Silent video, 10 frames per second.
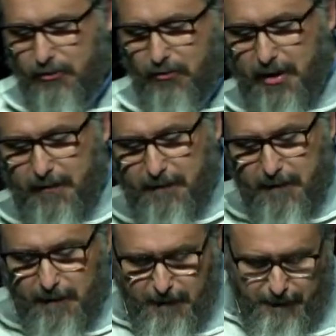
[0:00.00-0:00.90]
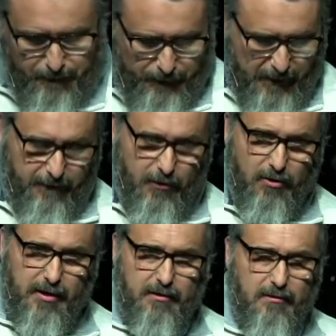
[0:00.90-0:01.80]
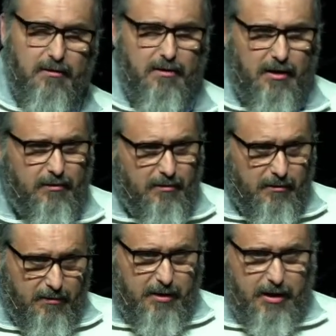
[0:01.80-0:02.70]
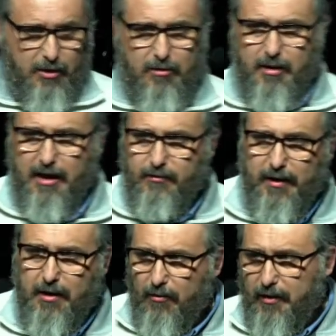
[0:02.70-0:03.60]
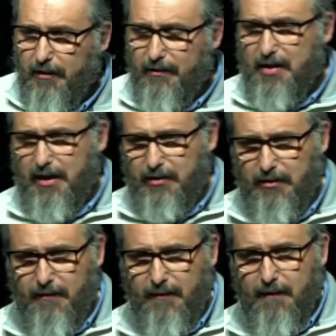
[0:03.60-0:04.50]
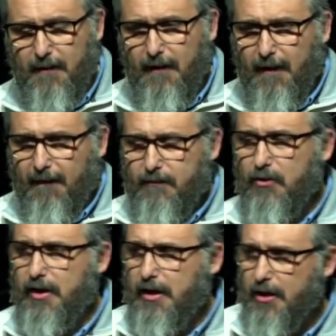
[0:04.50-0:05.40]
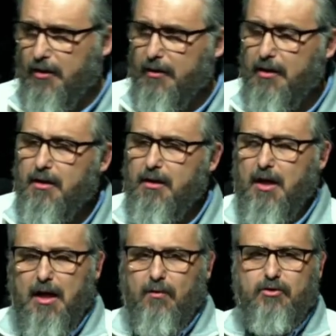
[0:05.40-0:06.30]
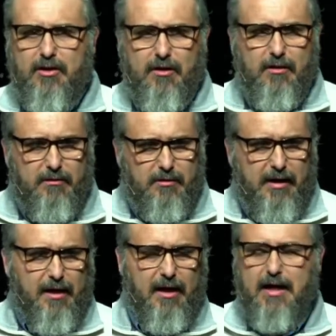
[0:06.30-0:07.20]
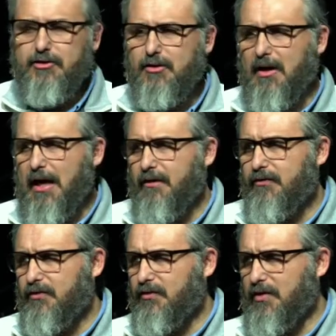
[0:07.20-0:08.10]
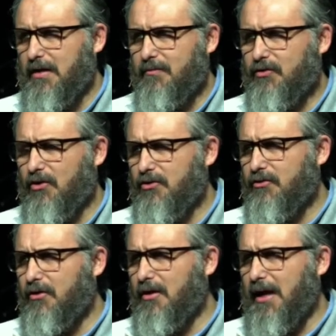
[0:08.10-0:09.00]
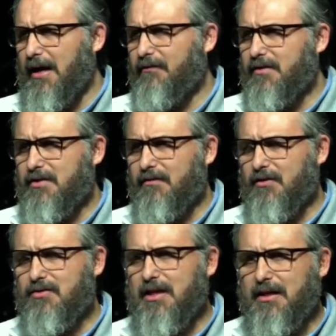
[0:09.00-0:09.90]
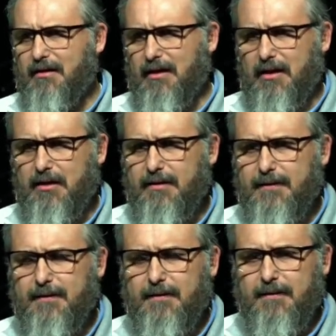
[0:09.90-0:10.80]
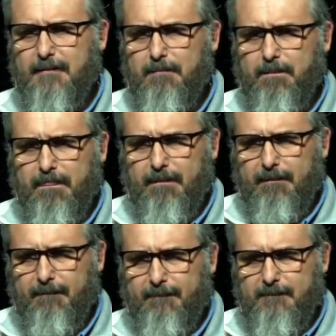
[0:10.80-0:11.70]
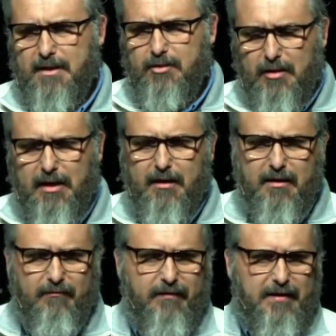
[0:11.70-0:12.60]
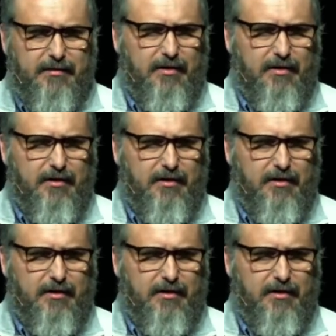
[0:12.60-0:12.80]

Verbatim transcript: going to be on the screen. If you're in, in here as we go to the invitation, if you're in here, I want you to analyze your life, seek, search through your life, and see if there's anything that you need to